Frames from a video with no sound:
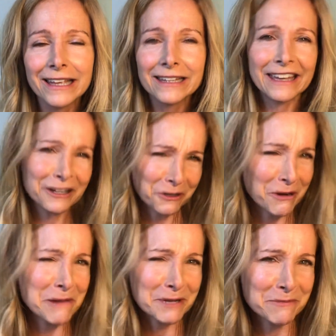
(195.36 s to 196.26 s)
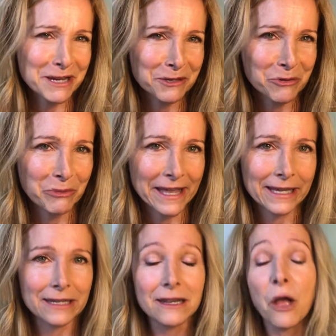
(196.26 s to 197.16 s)
Get grandma to make you a
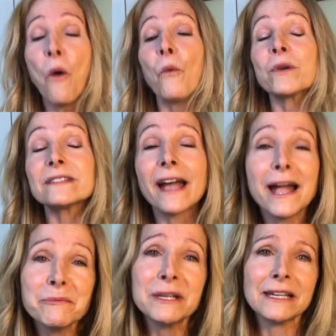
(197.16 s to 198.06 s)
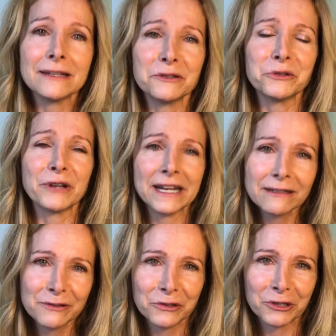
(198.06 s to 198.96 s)
blanket. What's happening is your
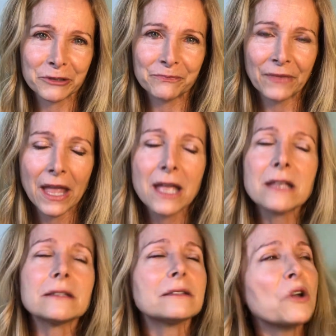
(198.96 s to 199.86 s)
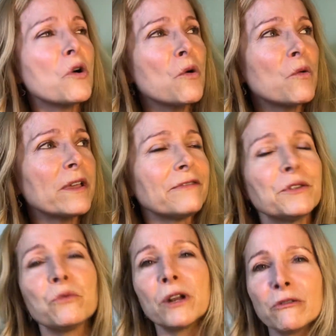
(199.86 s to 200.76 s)
answer. So if
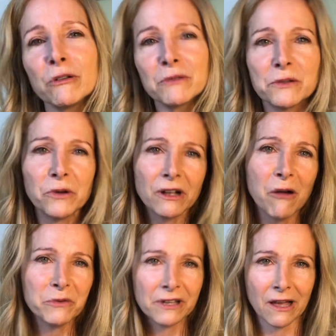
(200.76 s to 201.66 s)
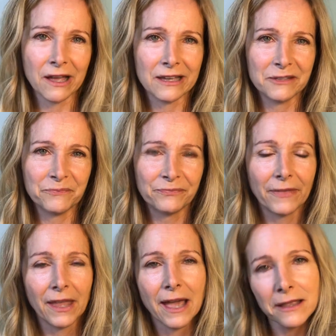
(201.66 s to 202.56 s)
you're wondering what's going on with a guy,
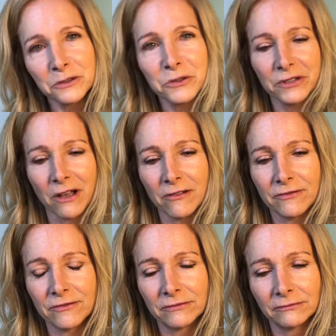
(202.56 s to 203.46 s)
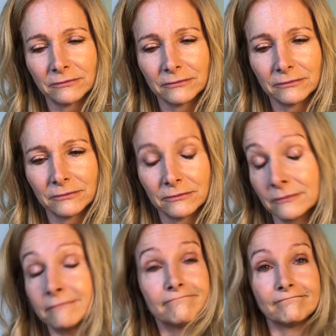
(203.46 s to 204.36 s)
ask yourself,
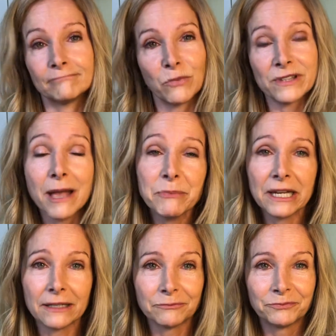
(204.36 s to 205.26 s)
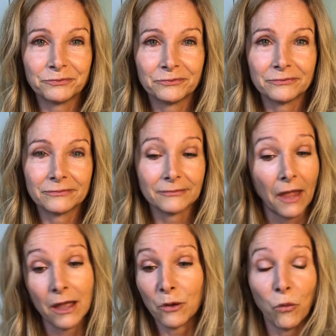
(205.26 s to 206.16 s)
what's happening?
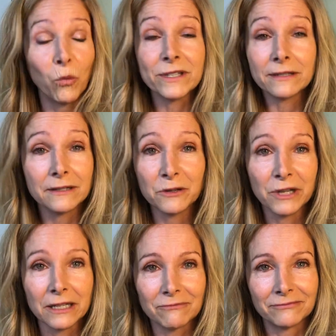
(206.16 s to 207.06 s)
What's he doing?